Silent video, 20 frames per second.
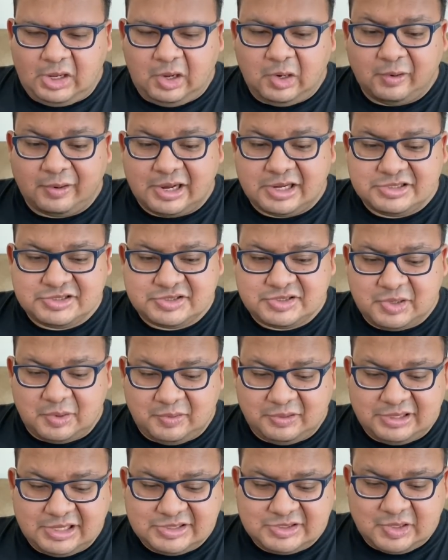All right,
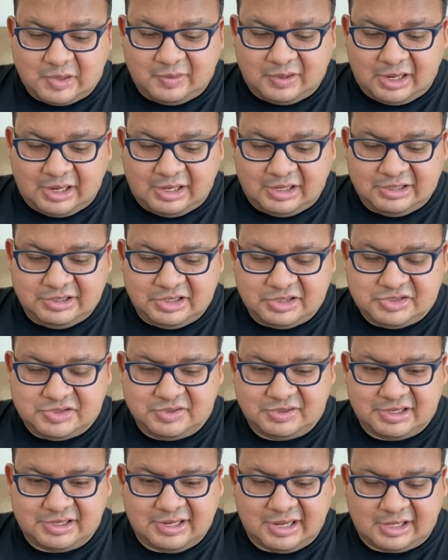so let's go on
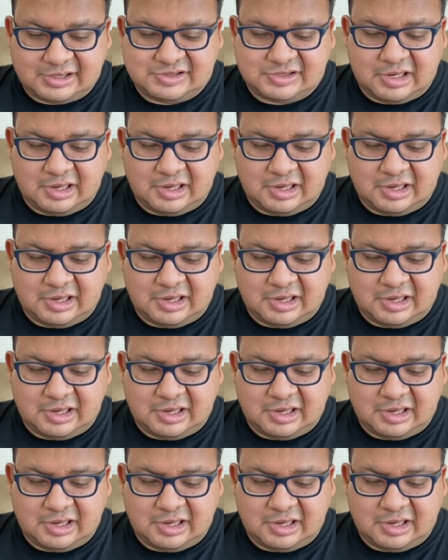to the next